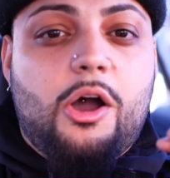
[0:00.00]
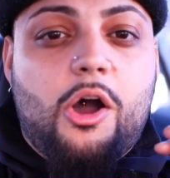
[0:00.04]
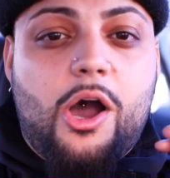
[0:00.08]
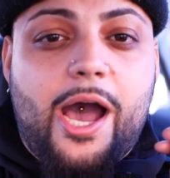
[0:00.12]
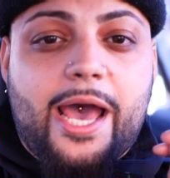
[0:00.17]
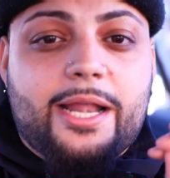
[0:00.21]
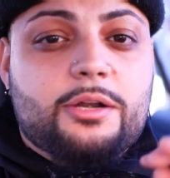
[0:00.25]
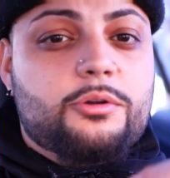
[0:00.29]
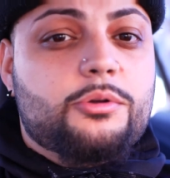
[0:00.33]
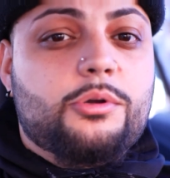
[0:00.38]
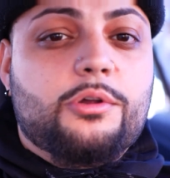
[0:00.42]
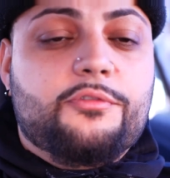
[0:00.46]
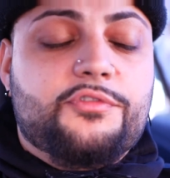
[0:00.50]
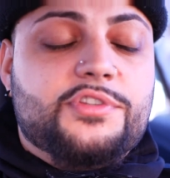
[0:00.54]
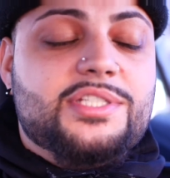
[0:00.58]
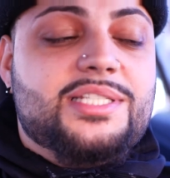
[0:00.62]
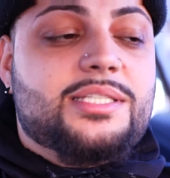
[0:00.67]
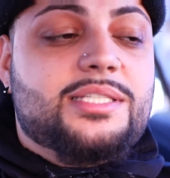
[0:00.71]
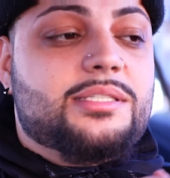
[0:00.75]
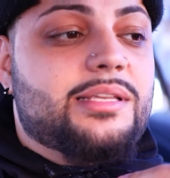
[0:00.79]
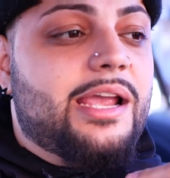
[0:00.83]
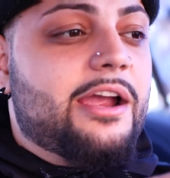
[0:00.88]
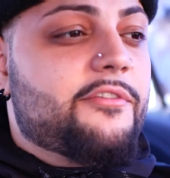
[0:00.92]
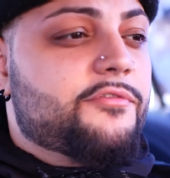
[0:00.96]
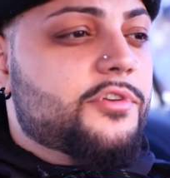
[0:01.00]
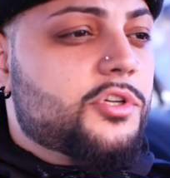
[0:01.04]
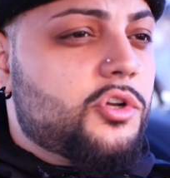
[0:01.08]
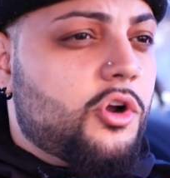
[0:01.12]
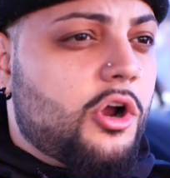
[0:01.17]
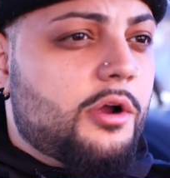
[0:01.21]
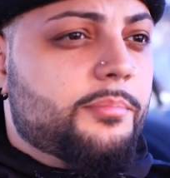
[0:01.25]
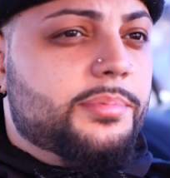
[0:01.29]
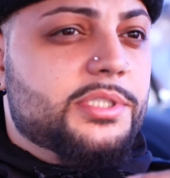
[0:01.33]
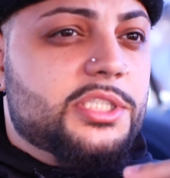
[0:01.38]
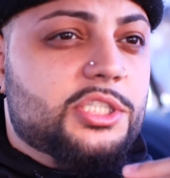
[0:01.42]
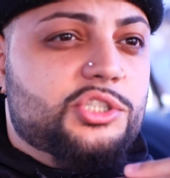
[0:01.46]
I don't know if this is every car,
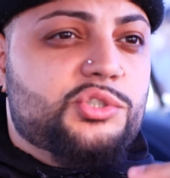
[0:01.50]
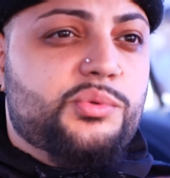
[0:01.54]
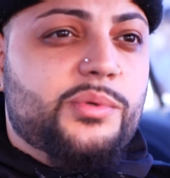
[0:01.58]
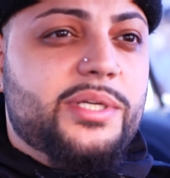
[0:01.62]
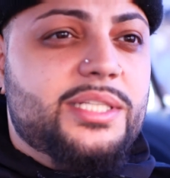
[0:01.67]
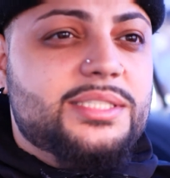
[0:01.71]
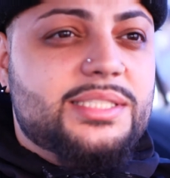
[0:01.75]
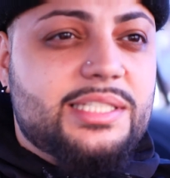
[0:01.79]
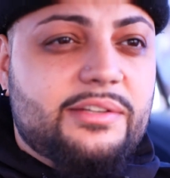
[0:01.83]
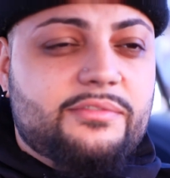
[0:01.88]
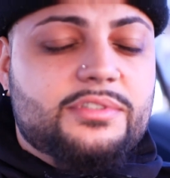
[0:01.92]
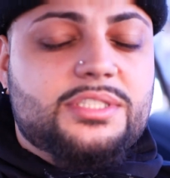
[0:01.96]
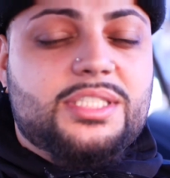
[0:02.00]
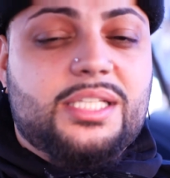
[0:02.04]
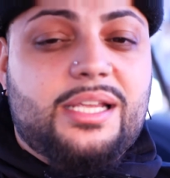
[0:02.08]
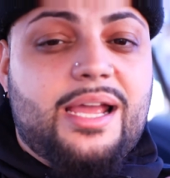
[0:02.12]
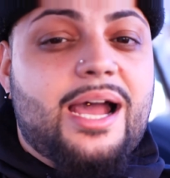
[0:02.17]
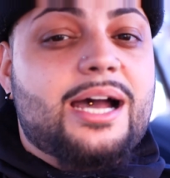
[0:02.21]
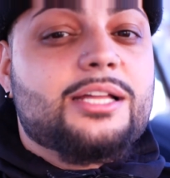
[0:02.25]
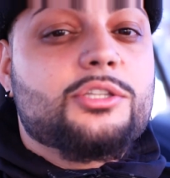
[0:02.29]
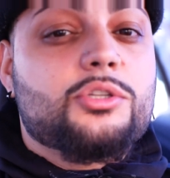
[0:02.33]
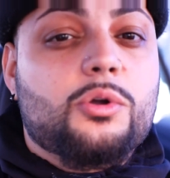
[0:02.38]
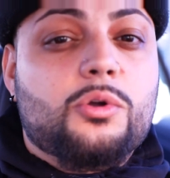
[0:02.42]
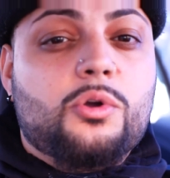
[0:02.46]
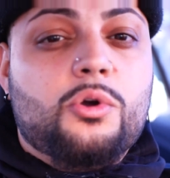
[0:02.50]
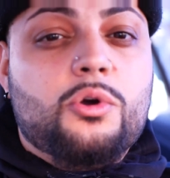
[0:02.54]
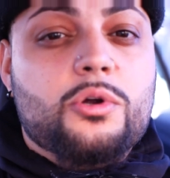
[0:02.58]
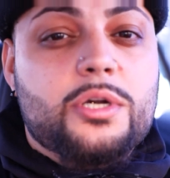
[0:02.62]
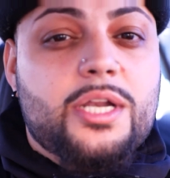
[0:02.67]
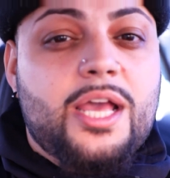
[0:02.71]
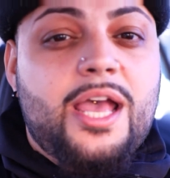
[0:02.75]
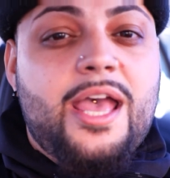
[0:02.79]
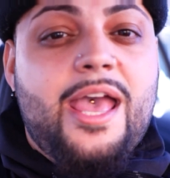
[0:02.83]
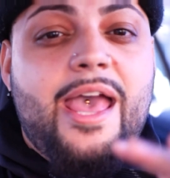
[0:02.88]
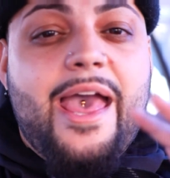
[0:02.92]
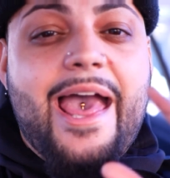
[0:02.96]
but the 2017 Honda Accord
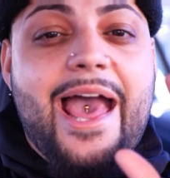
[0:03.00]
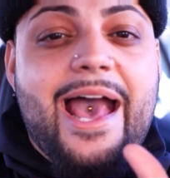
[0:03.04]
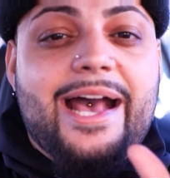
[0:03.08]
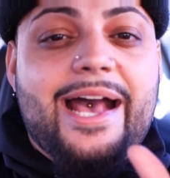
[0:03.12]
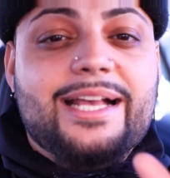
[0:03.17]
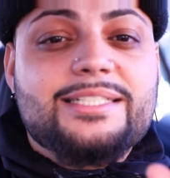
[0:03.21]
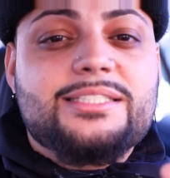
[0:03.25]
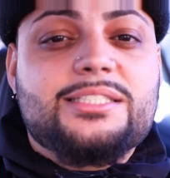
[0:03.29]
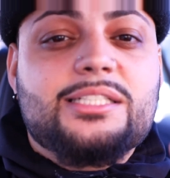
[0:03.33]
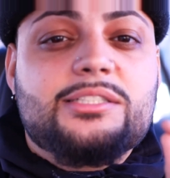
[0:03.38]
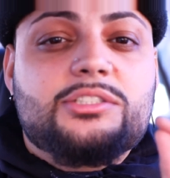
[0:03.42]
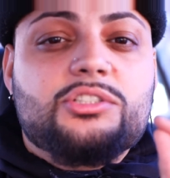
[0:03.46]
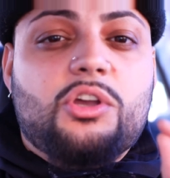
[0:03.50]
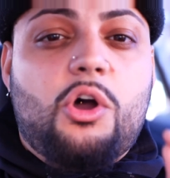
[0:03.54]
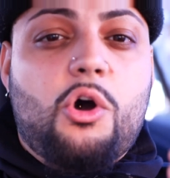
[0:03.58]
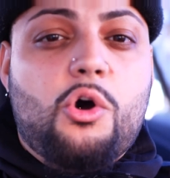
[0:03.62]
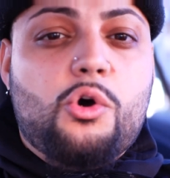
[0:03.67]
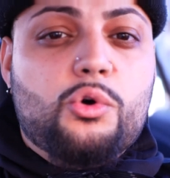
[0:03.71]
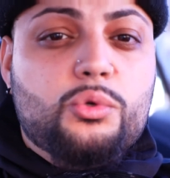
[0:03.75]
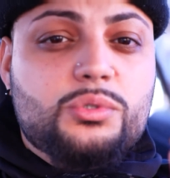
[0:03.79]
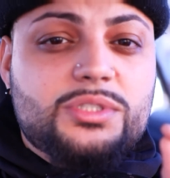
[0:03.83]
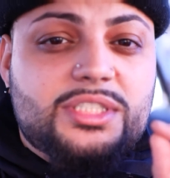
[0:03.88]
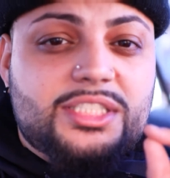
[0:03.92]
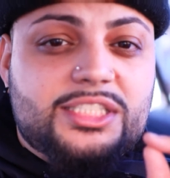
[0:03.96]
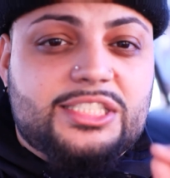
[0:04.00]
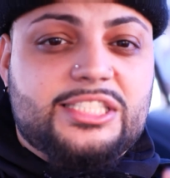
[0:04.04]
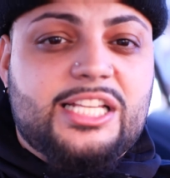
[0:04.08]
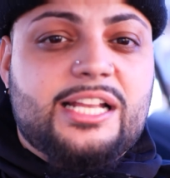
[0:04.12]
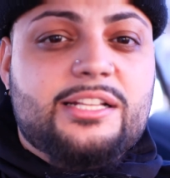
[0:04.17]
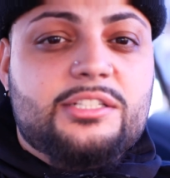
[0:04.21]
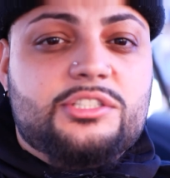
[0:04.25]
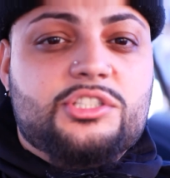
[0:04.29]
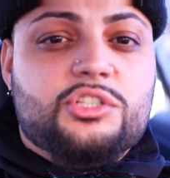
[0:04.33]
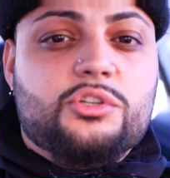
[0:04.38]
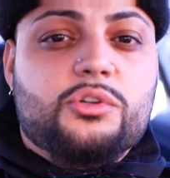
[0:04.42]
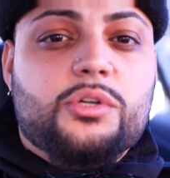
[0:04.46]
has its own
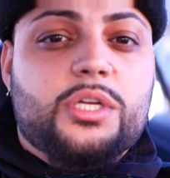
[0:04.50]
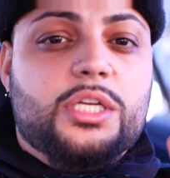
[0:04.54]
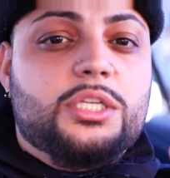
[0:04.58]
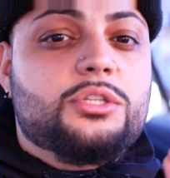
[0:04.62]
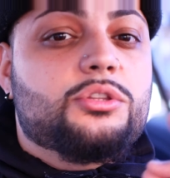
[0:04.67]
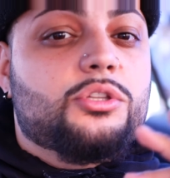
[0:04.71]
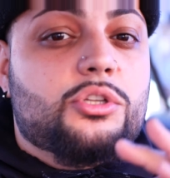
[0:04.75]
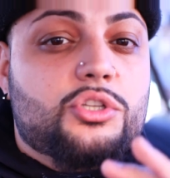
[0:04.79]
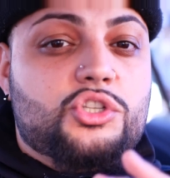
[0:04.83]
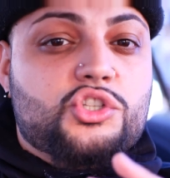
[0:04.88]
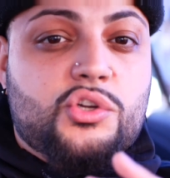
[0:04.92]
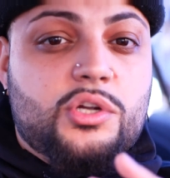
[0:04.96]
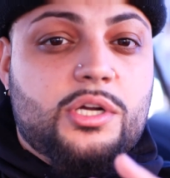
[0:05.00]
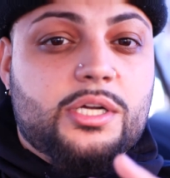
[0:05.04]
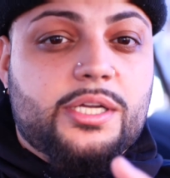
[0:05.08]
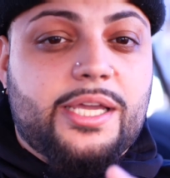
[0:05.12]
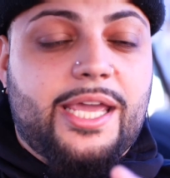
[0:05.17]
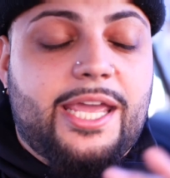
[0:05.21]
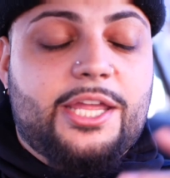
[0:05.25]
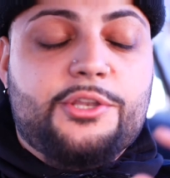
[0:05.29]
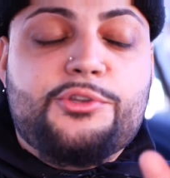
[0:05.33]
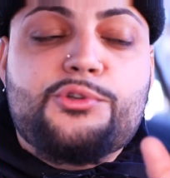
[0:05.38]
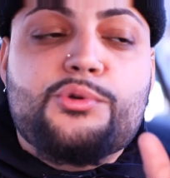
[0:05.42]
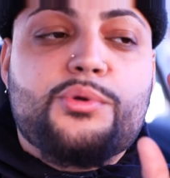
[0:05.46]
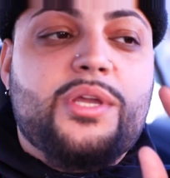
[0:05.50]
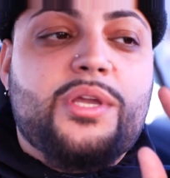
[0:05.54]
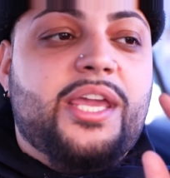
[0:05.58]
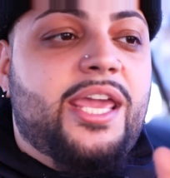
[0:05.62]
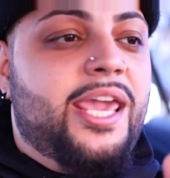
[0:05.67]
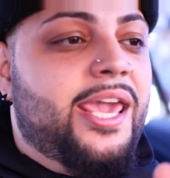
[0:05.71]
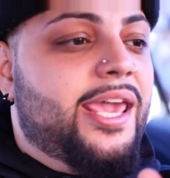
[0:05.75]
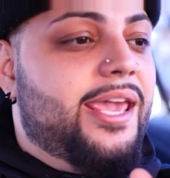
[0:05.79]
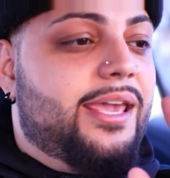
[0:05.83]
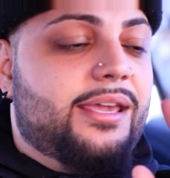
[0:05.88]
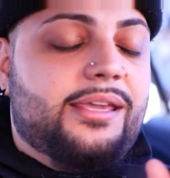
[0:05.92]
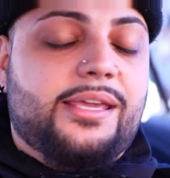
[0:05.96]
sensor in the trunk, and you
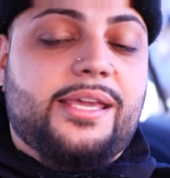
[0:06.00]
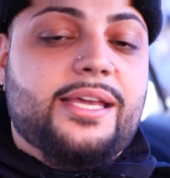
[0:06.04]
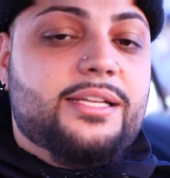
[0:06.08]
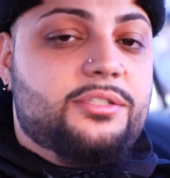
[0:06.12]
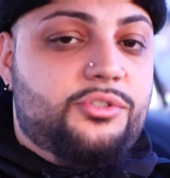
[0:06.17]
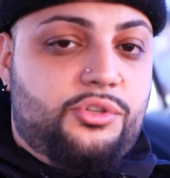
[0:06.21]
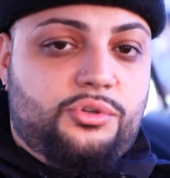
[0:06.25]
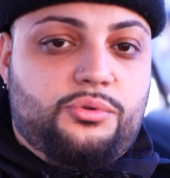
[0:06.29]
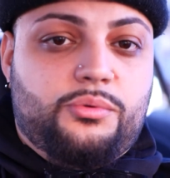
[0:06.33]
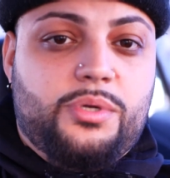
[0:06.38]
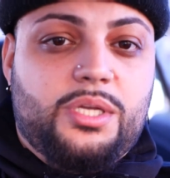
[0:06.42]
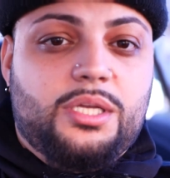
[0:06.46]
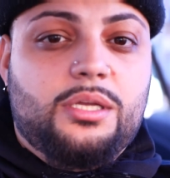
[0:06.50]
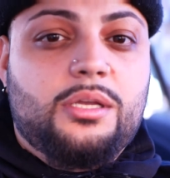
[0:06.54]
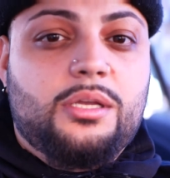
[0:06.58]
can't get to it.